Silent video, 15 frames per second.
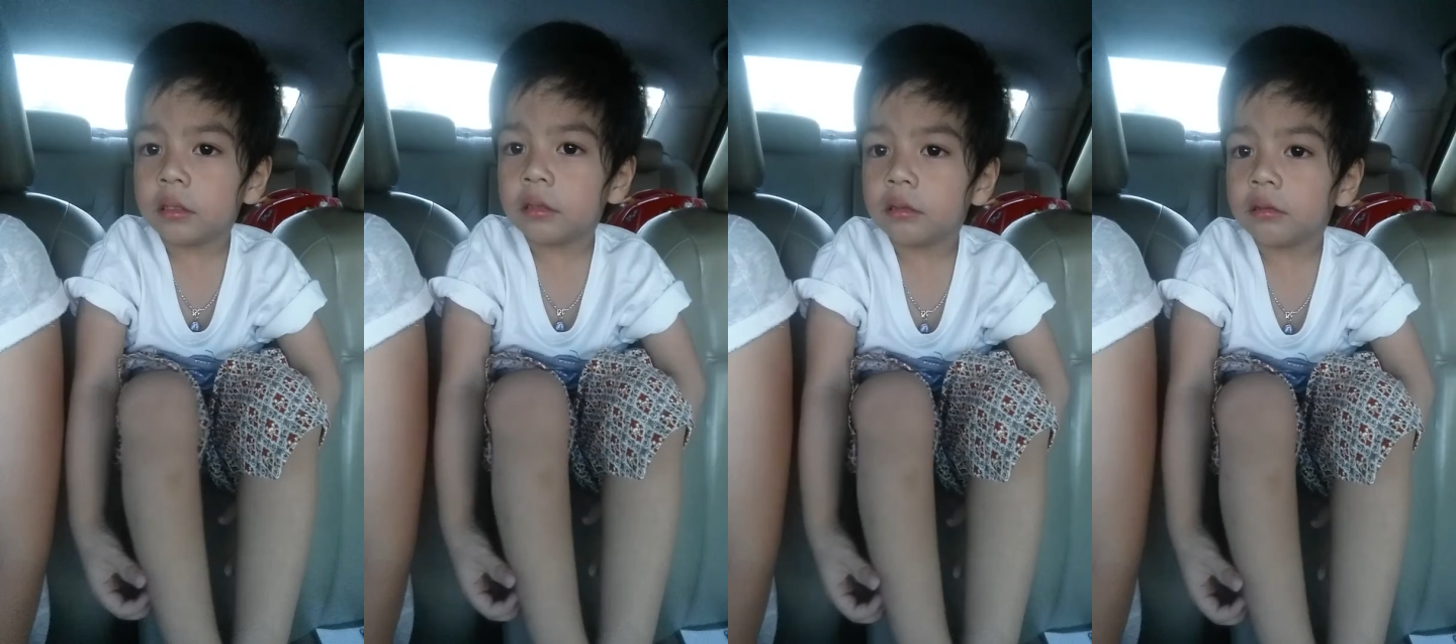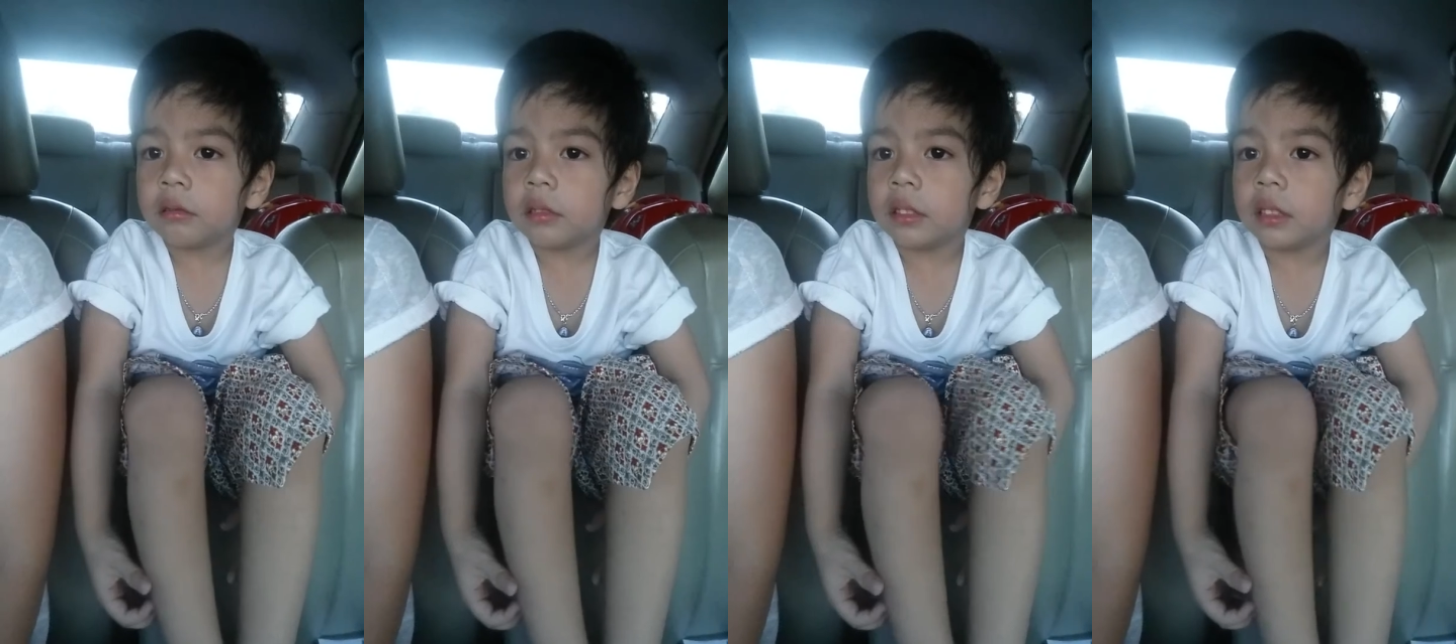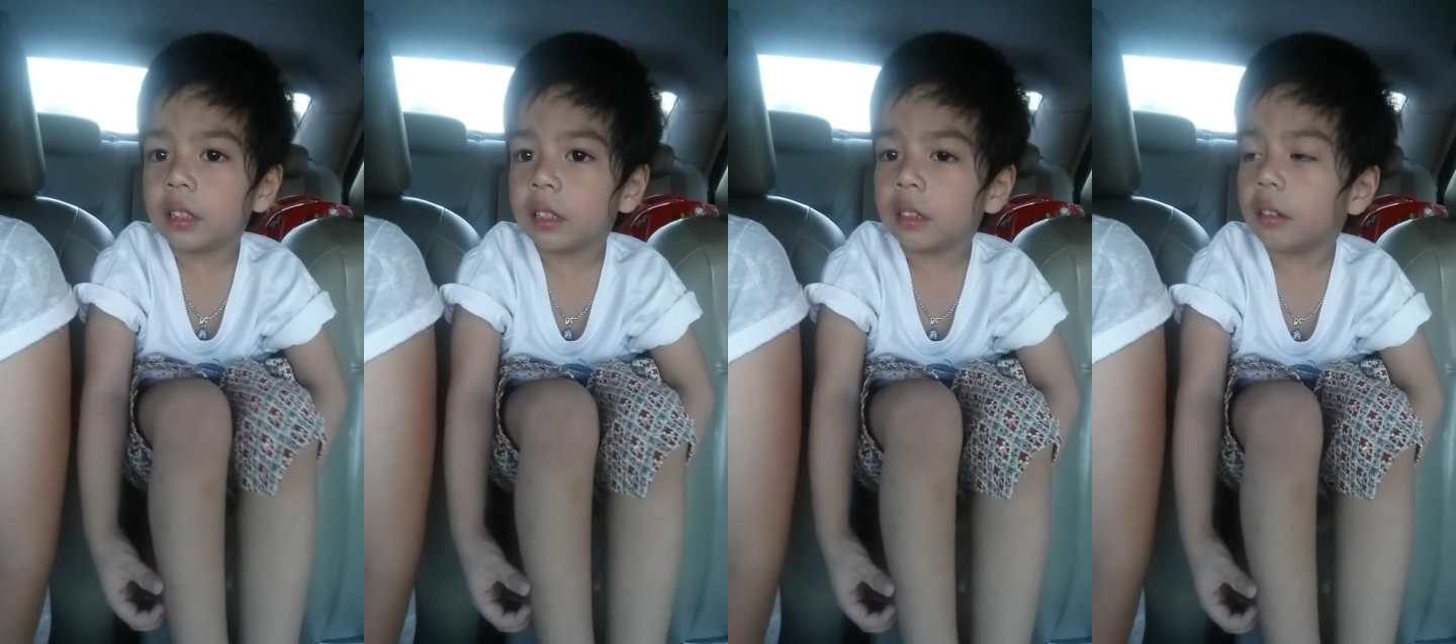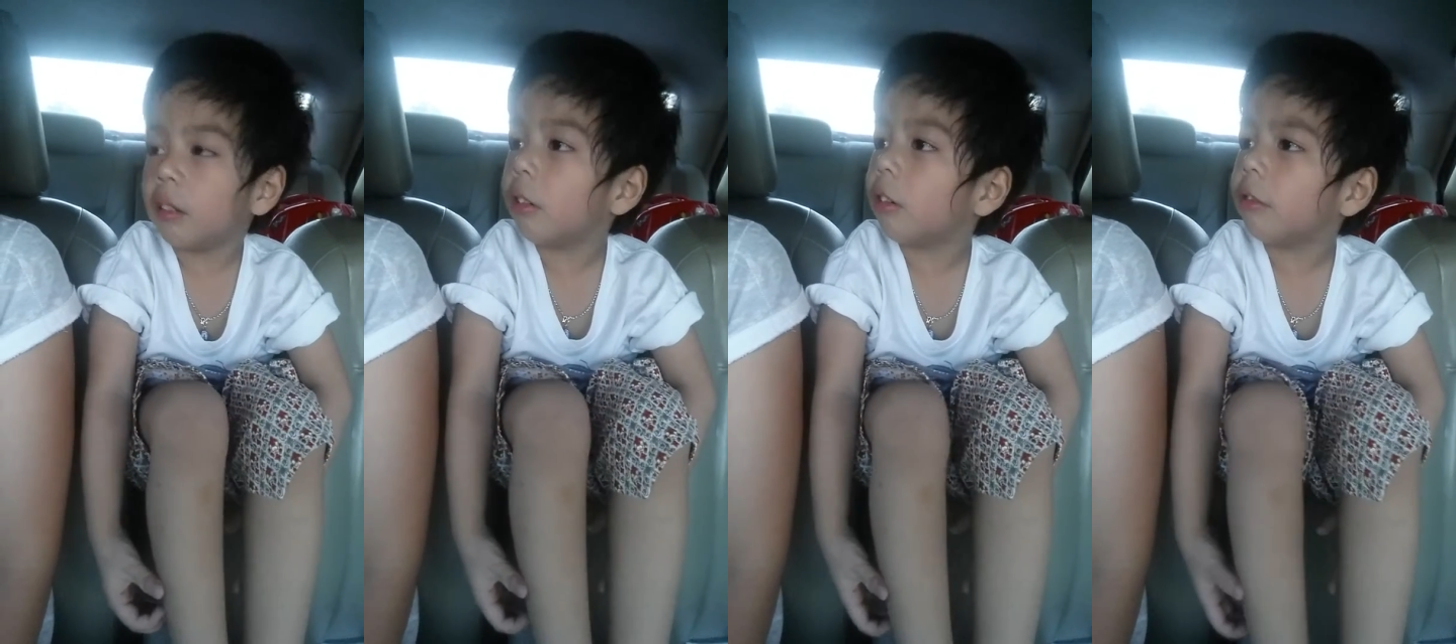Do the
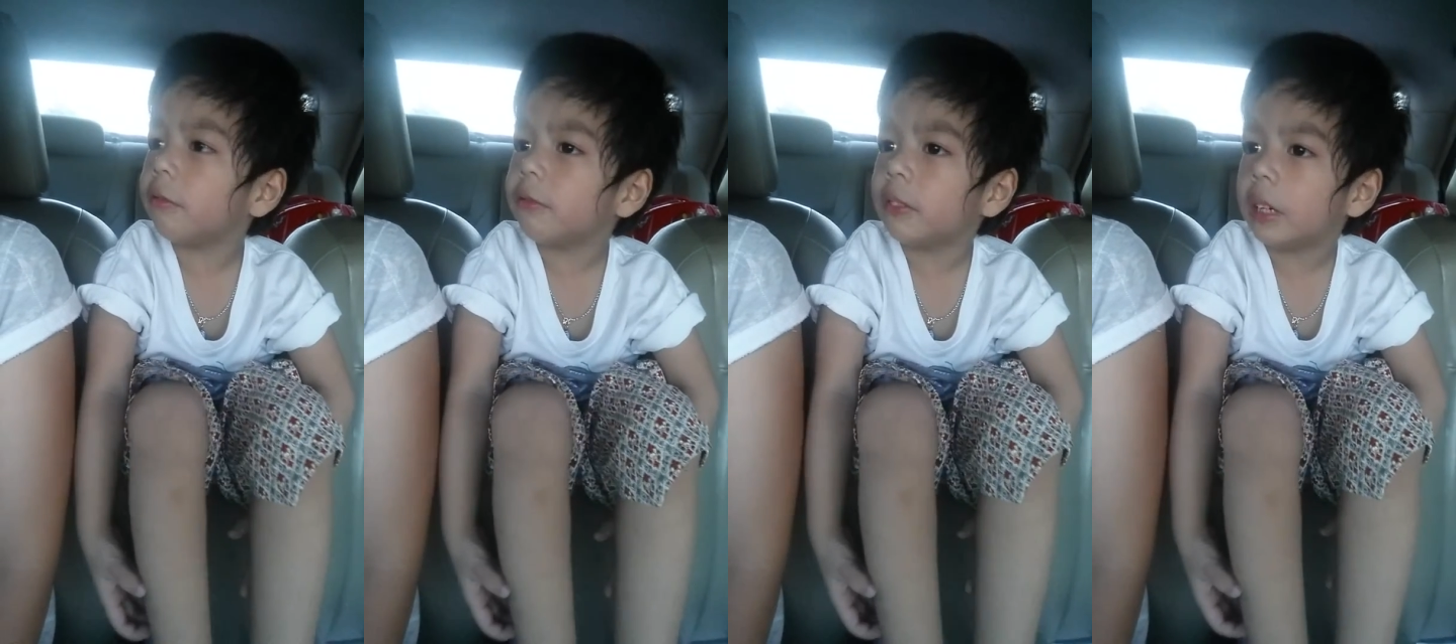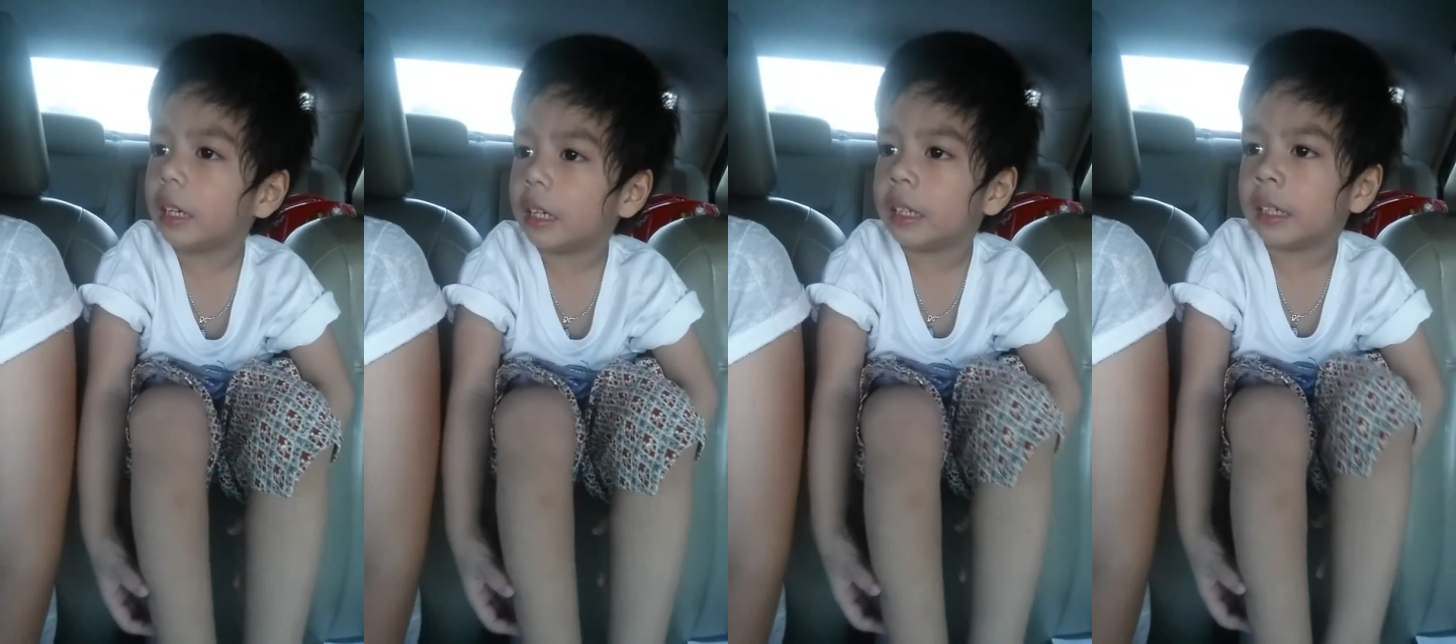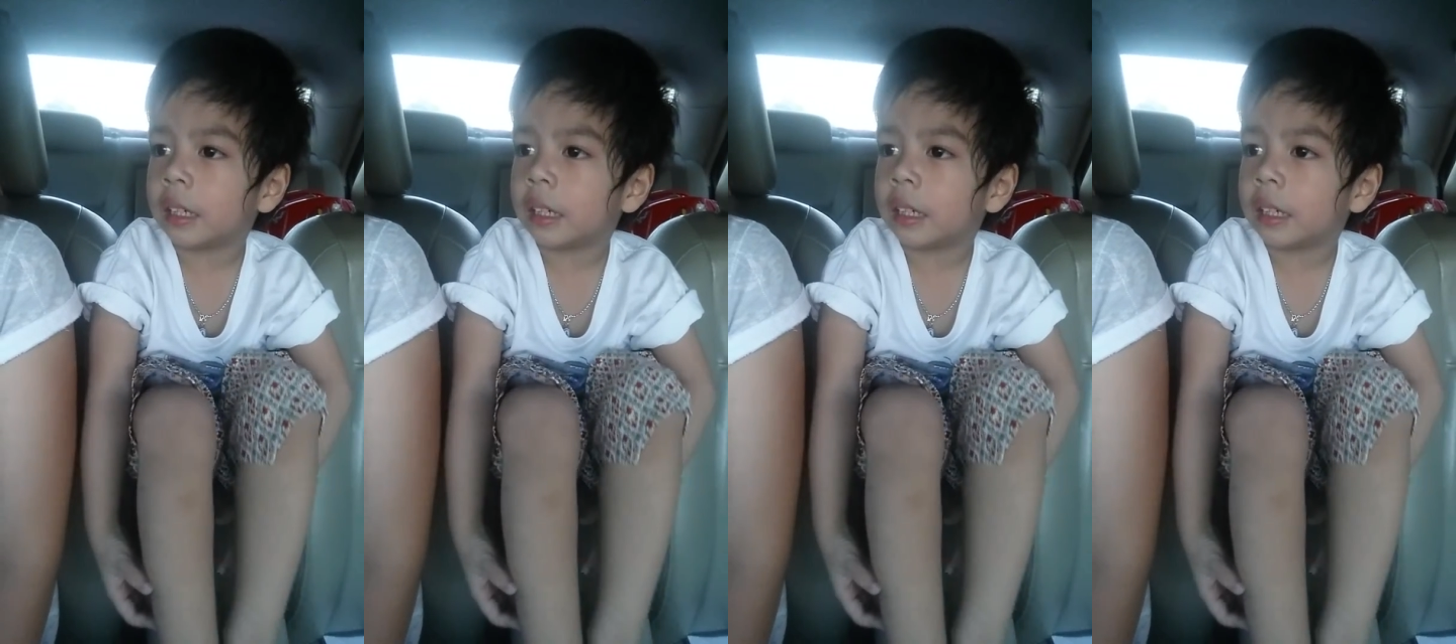homework.